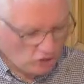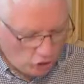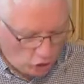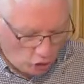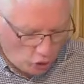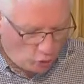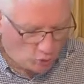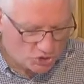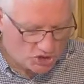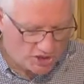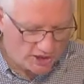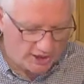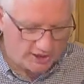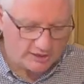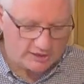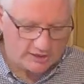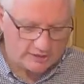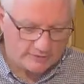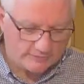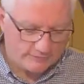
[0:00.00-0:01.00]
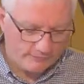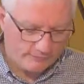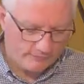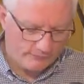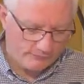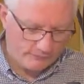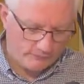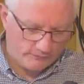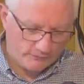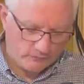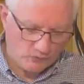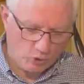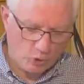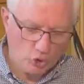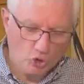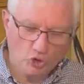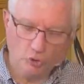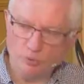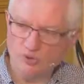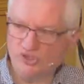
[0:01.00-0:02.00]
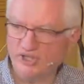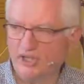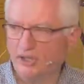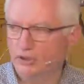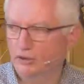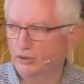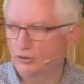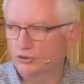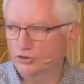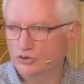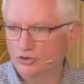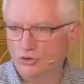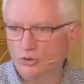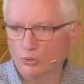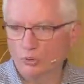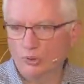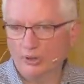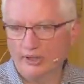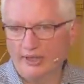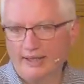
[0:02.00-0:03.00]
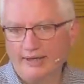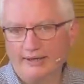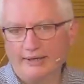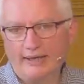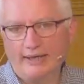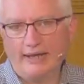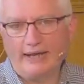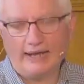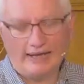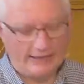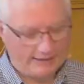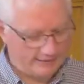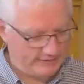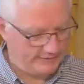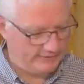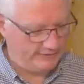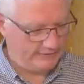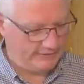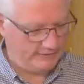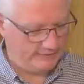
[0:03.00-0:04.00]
negotiate. God was in control and acted.